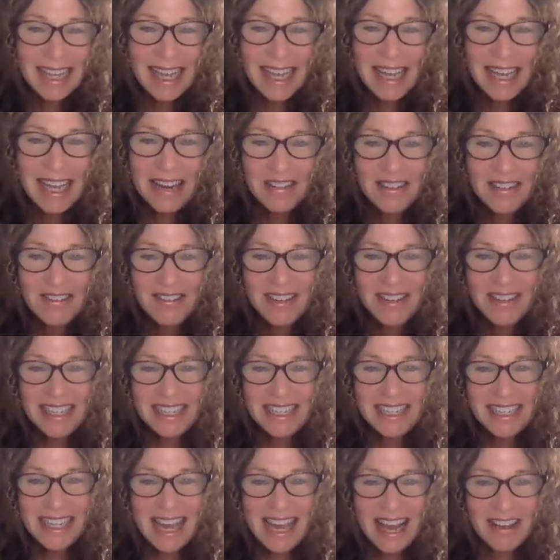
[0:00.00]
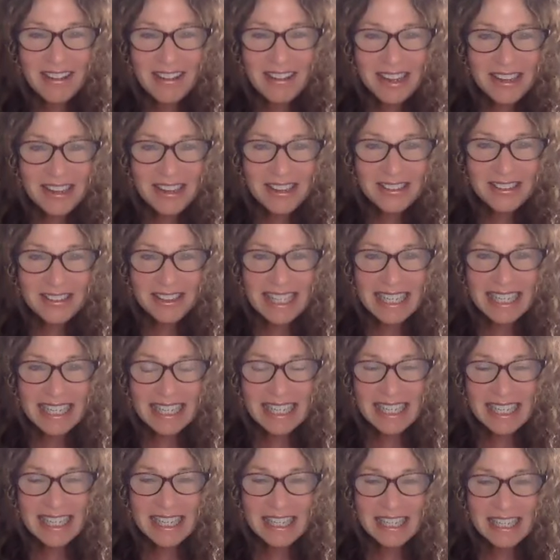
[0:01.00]
Hi everyone, how are you?
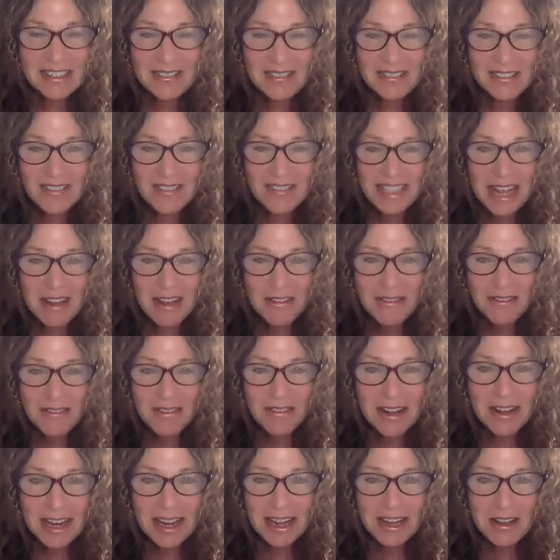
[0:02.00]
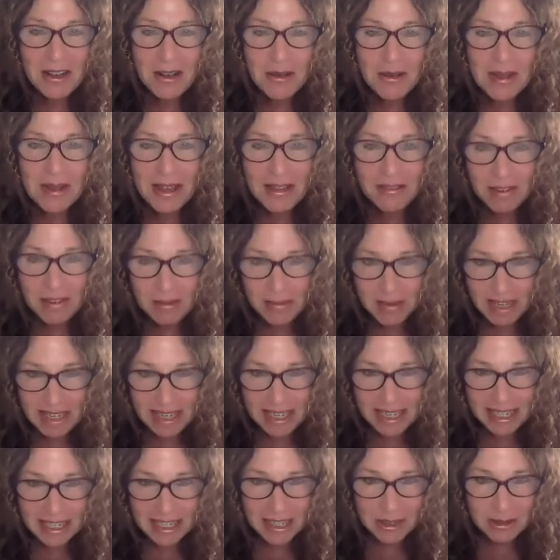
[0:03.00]
Lisa here from South Florida. Hope
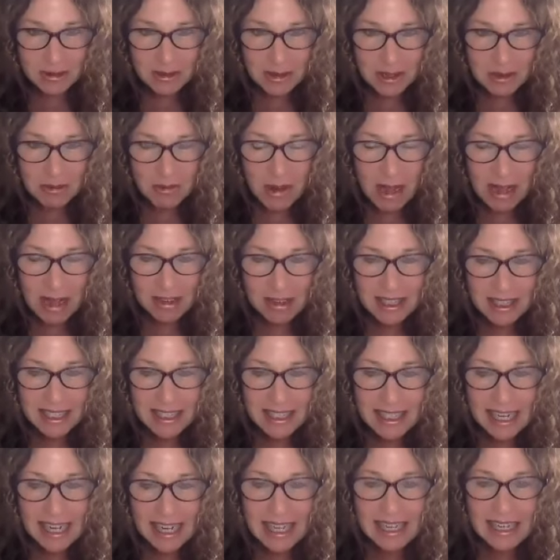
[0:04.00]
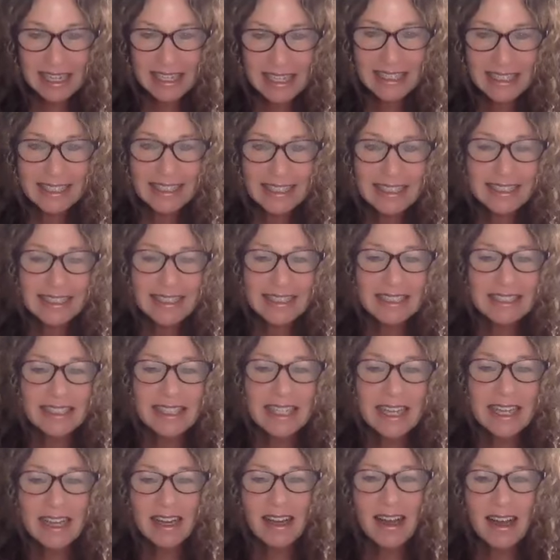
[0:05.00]
everybody is doing well today.
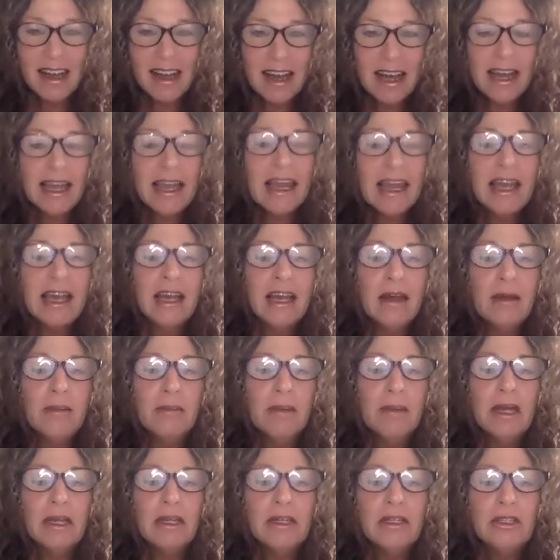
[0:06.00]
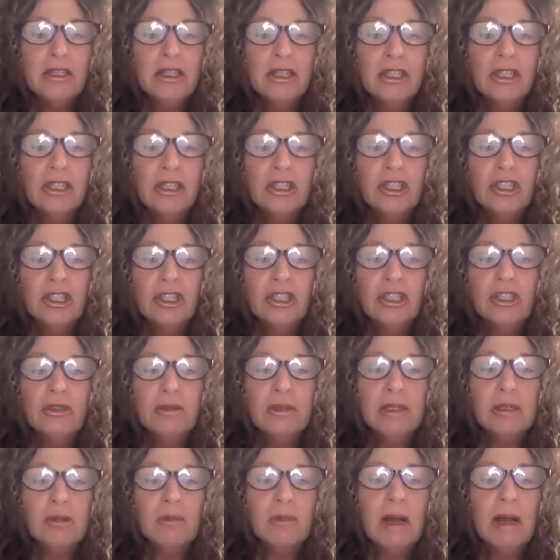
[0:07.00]
I am
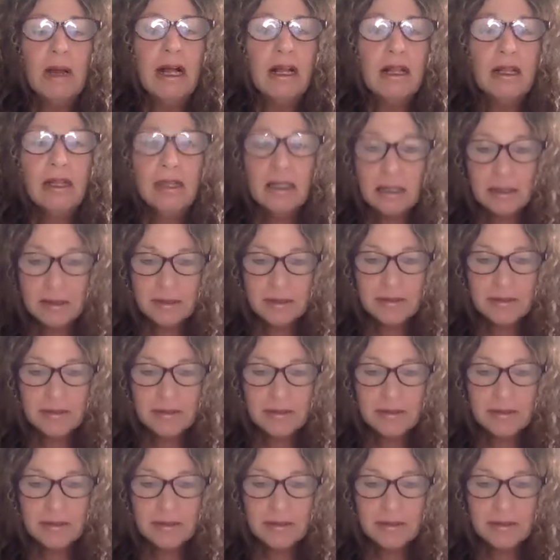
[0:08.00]
doing well.